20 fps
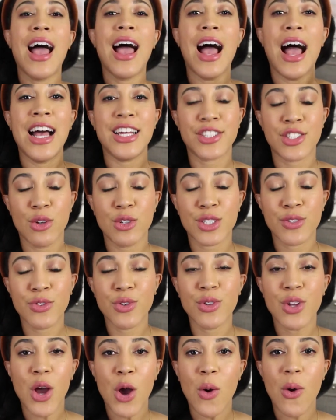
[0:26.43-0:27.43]
as those of
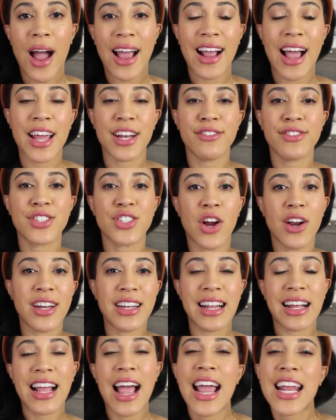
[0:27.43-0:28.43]
you know, I kind of started
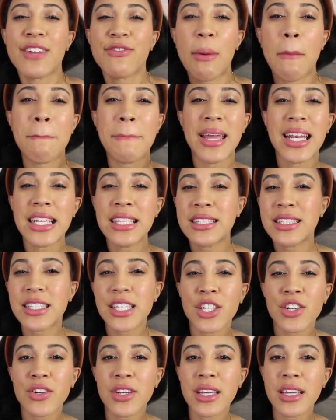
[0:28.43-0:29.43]
a mini
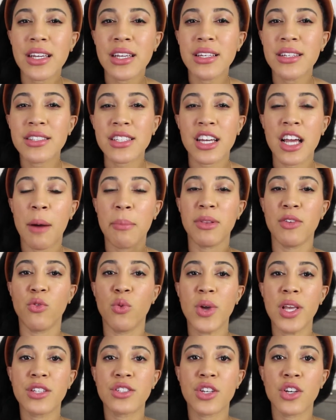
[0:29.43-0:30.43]
series a couple of
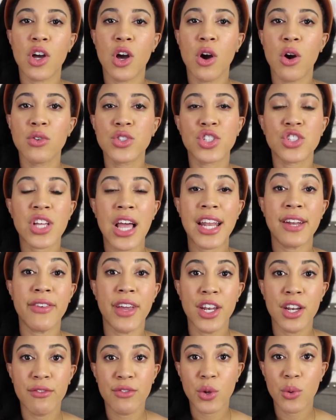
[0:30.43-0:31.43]
weeks ago, just kind of
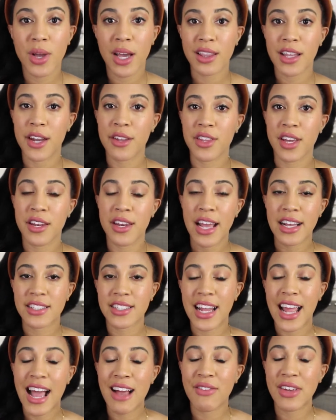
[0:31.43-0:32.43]
interviewing a lot of the connects
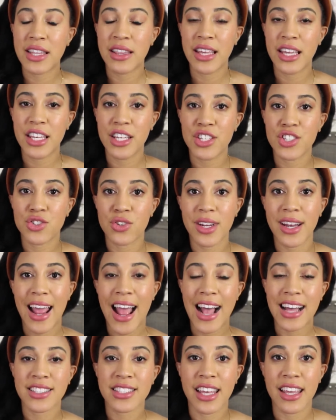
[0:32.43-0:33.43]
that I have in the industry and
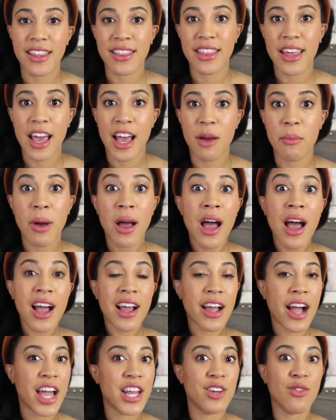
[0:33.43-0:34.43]
asking them
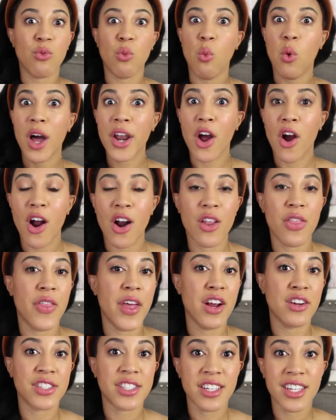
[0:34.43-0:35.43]
kind of what are
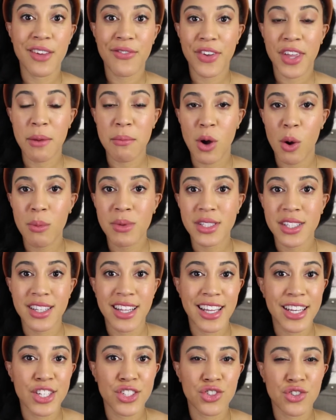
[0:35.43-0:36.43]
their significant moments in
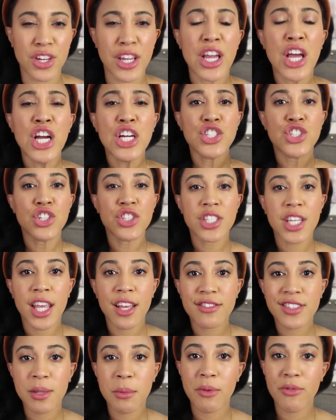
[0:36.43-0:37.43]
the industry, just to
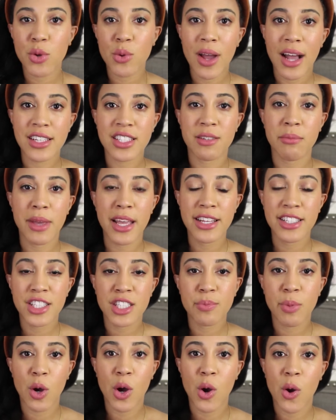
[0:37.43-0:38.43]
give some of you guys some
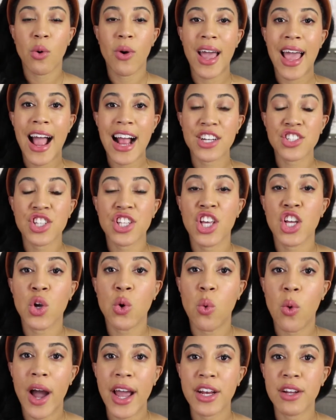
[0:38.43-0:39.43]
inspo. So I actually get
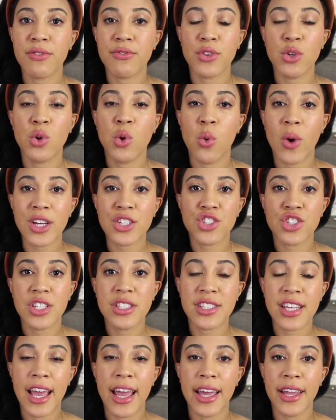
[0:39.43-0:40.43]
quite a few
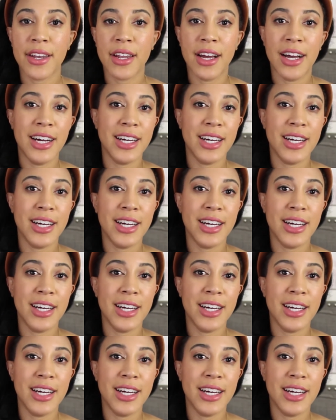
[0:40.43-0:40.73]
questions and